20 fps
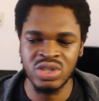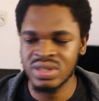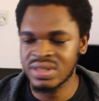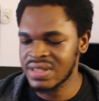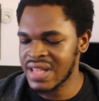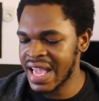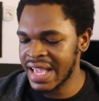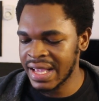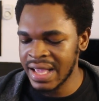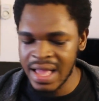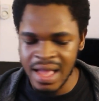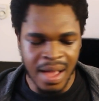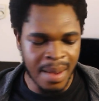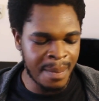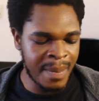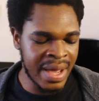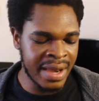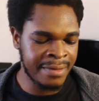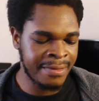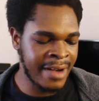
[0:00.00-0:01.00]
Just like
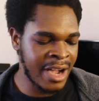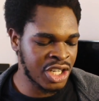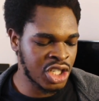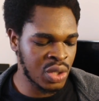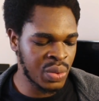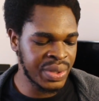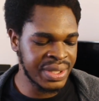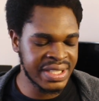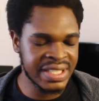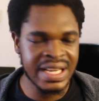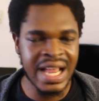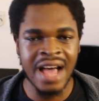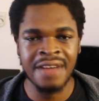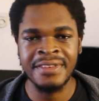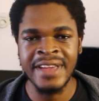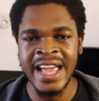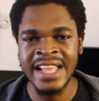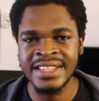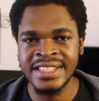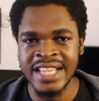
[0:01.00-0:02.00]
manufacturing, we didn't have
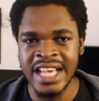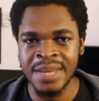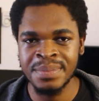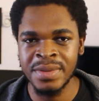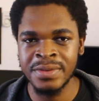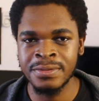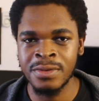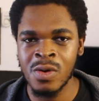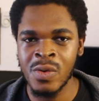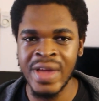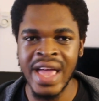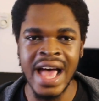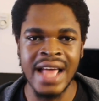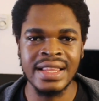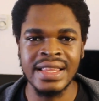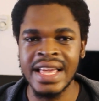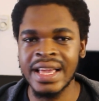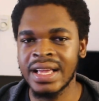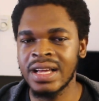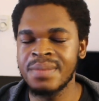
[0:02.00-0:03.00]
headset before, we
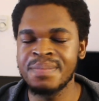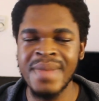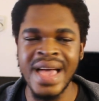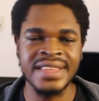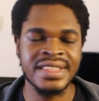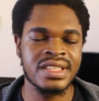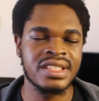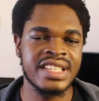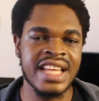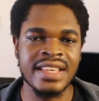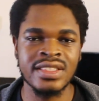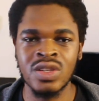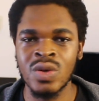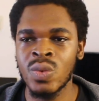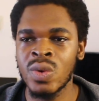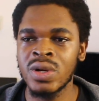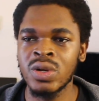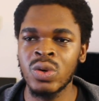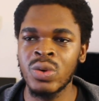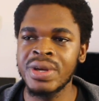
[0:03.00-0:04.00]
had like a messenger,
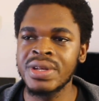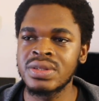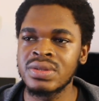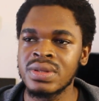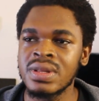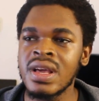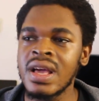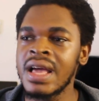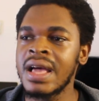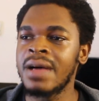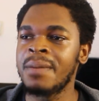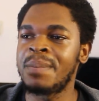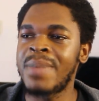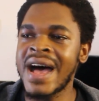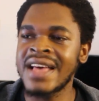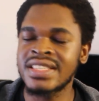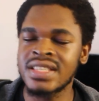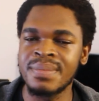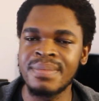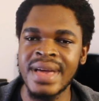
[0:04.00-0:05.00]
someone going to
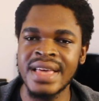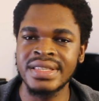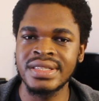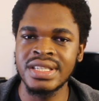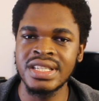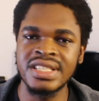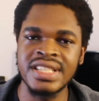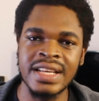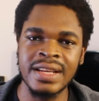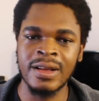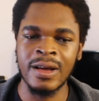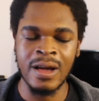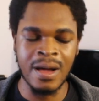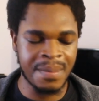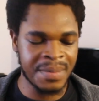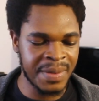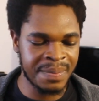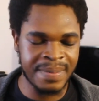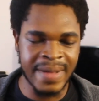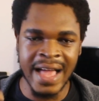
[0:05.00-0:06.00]
pass a message and
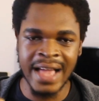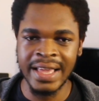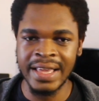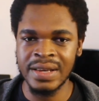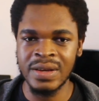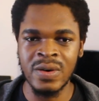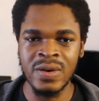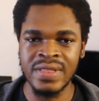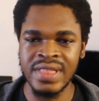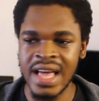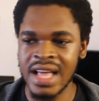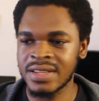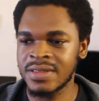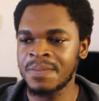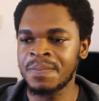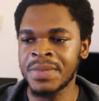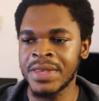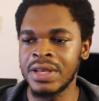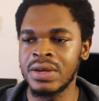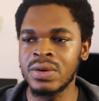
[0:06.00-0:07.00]
coming back and all that,
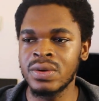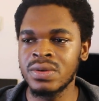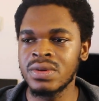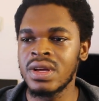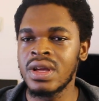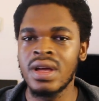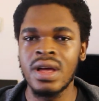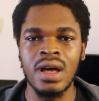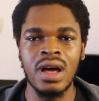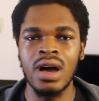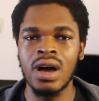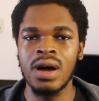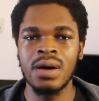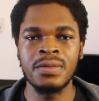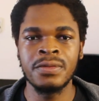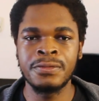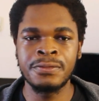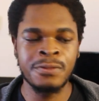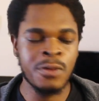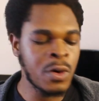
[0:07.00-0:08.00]
you know.
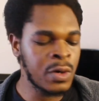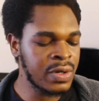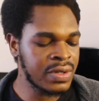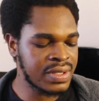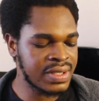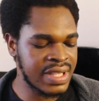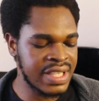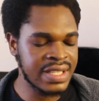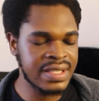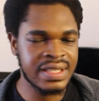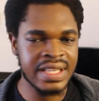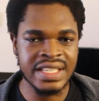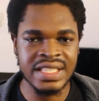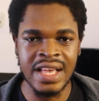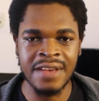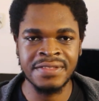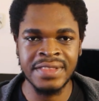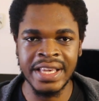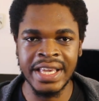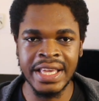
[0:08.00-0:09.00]
Um, phones these days
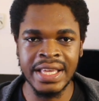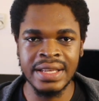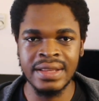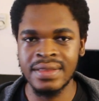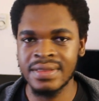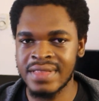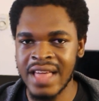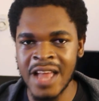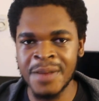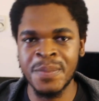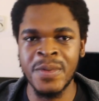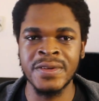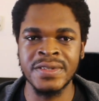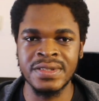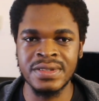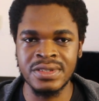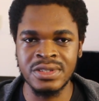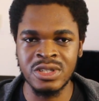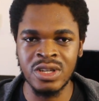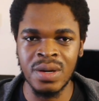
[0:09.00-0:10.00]
have taken that
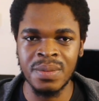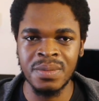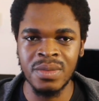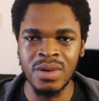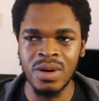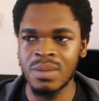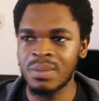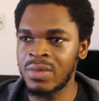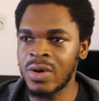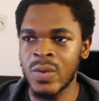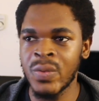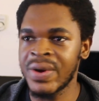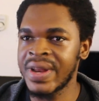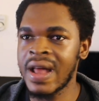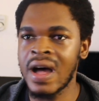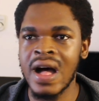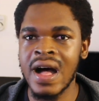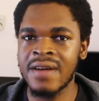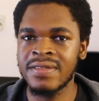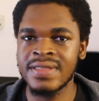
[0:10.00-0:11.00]
person's job, but we
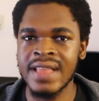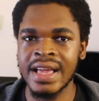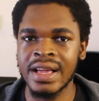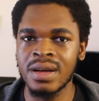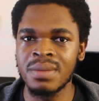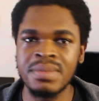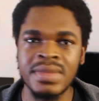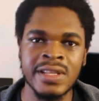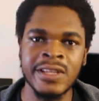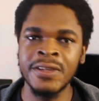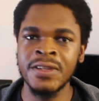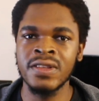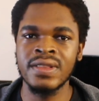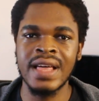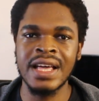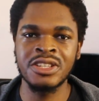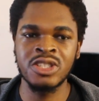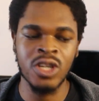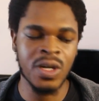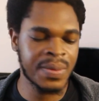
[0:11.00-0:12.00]
now have like a million
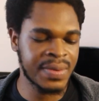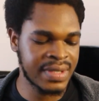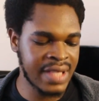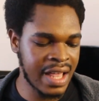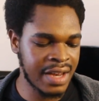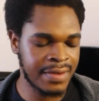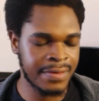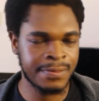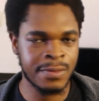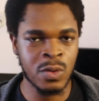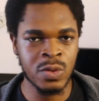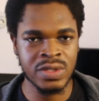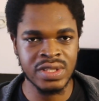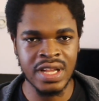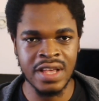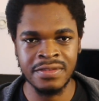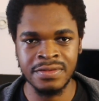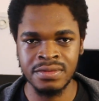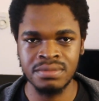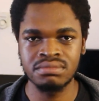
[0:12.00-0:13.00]
other jobs that phones
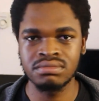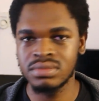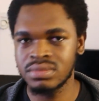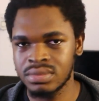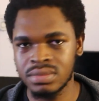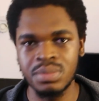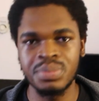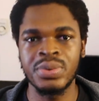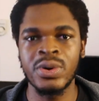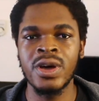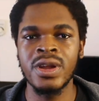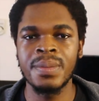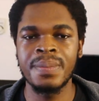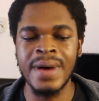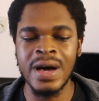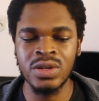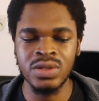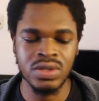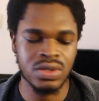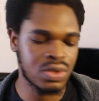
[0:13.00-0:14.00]
have brought
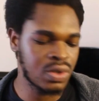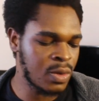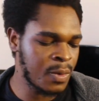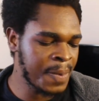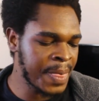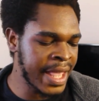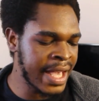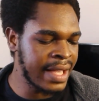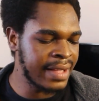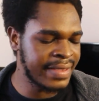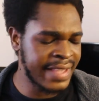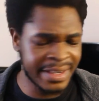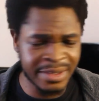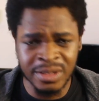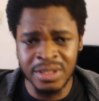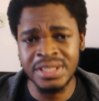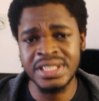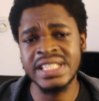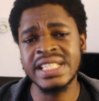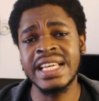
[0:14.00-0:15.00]
about. So
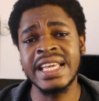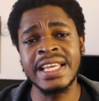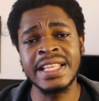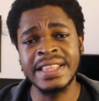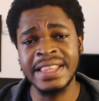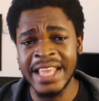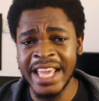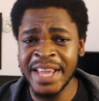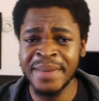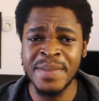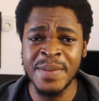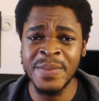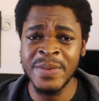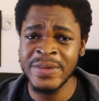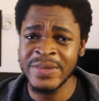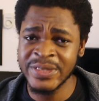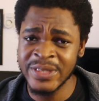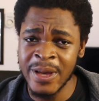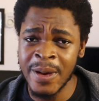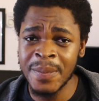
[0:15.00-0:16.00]
technology can take
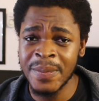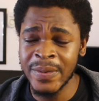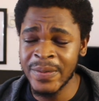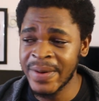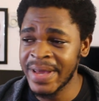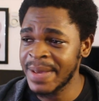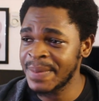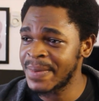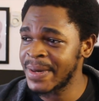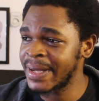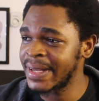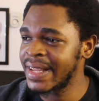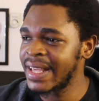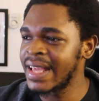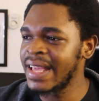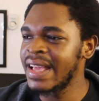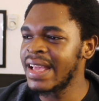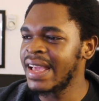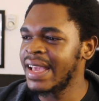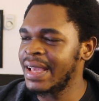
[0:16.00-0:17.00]
people's job away, but
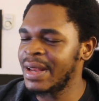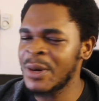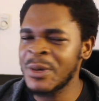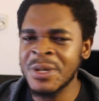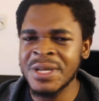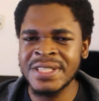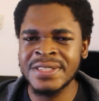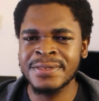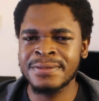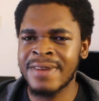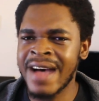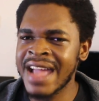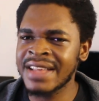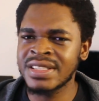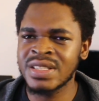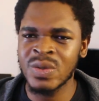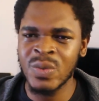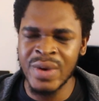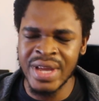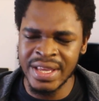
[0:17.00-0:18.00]
it always
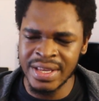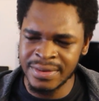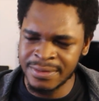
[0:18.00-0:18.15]
finds a way.